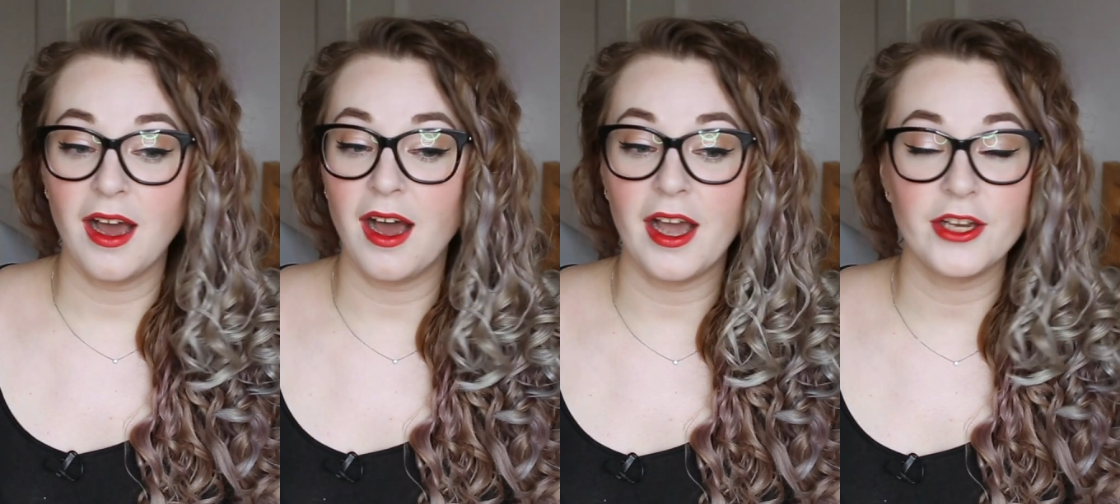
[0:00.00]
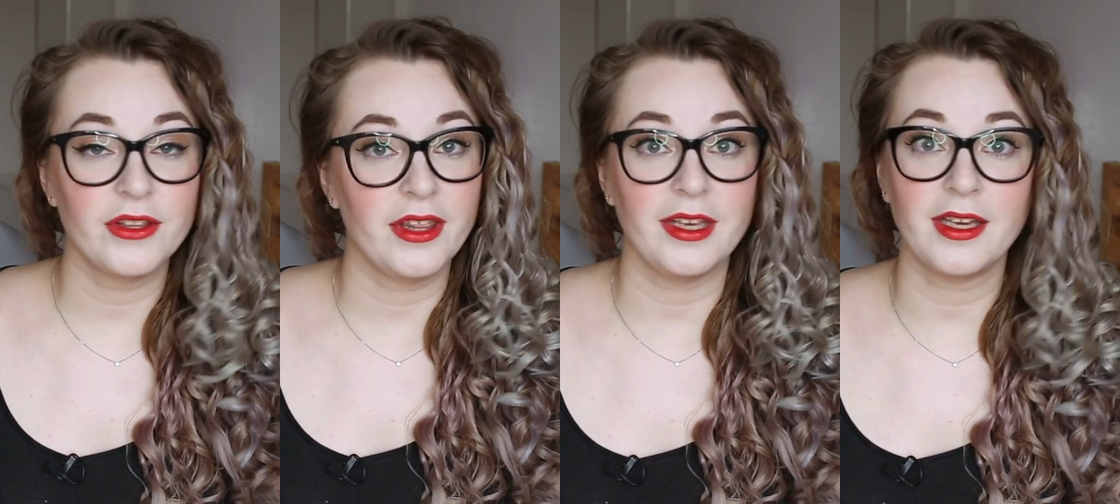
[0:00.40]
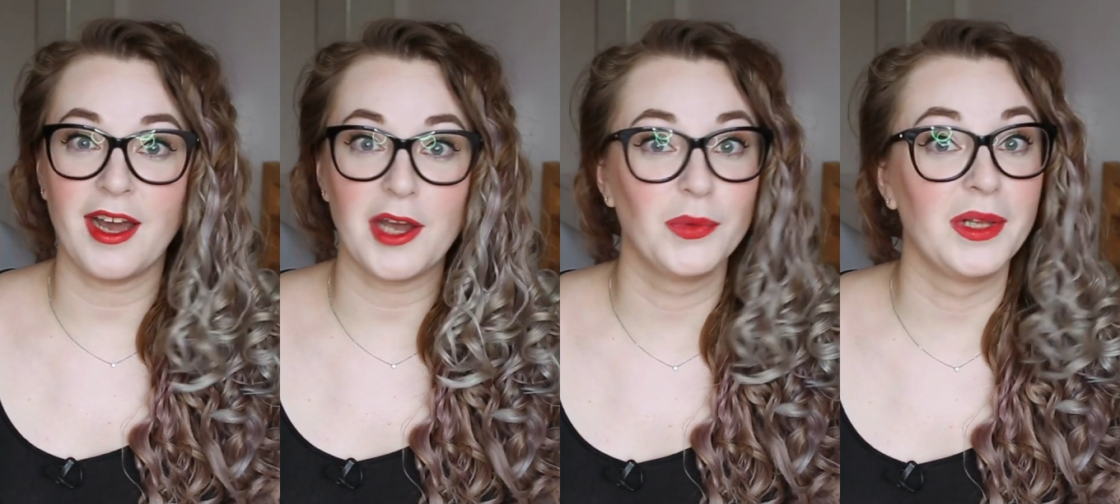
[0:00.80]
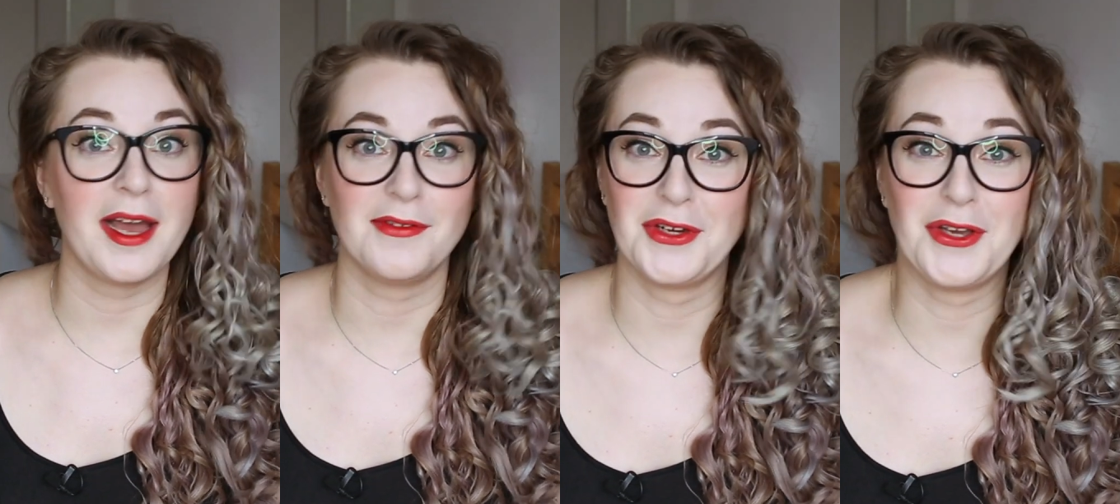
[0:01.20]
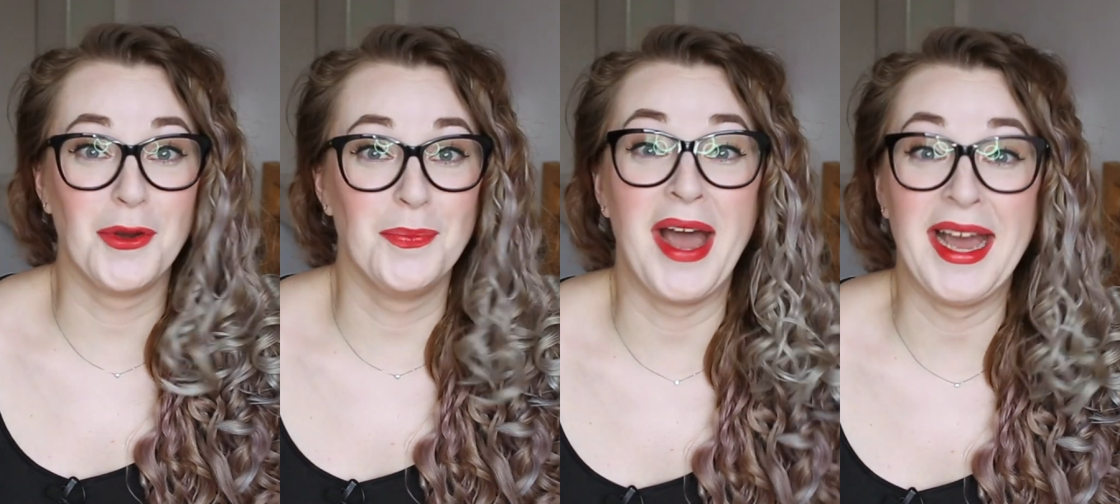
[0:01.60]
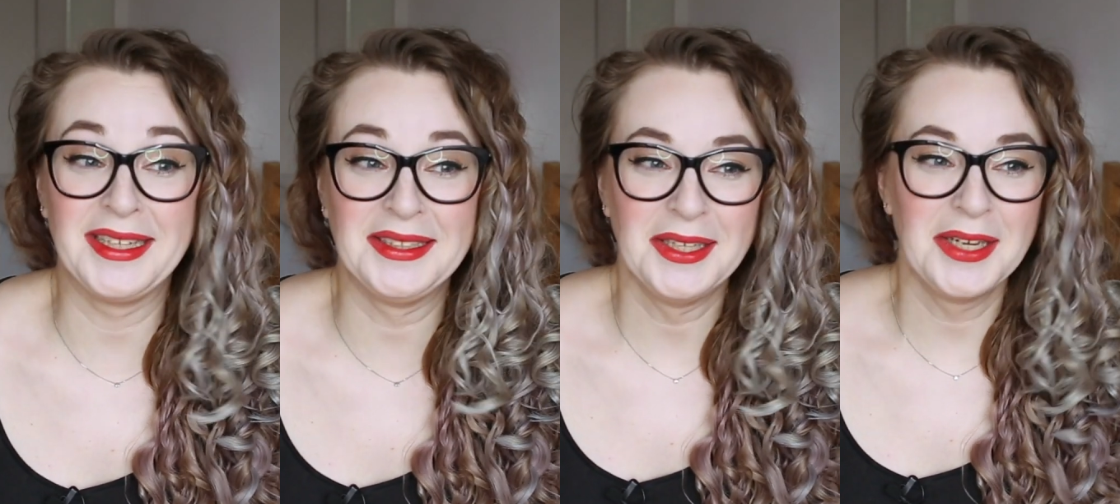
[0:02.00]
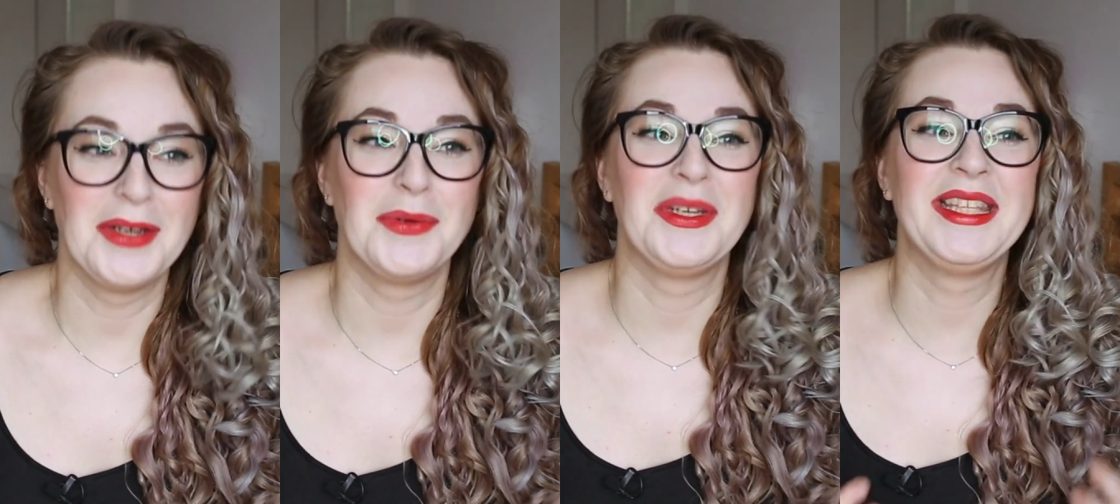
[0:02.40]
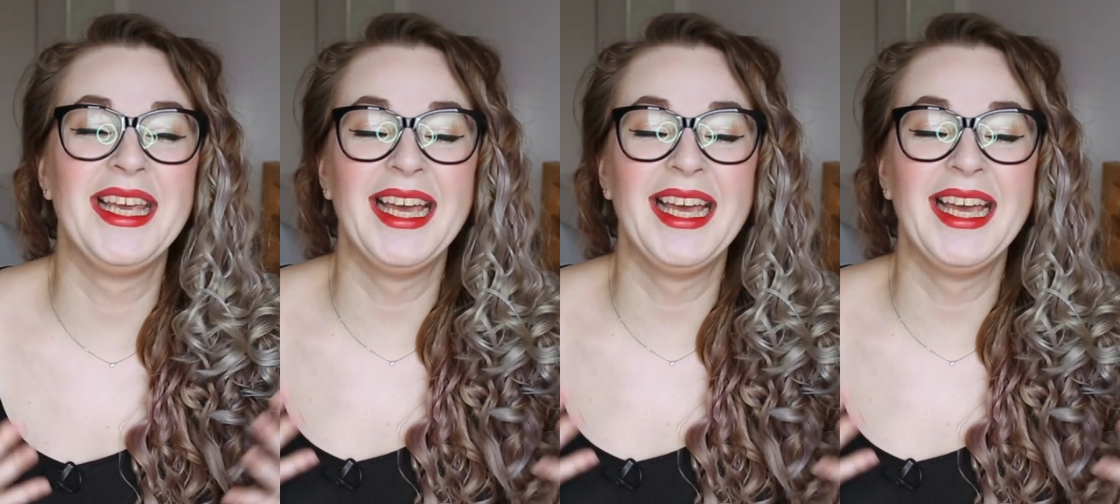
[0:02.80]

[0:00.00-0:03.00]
I don't think I will ever go back with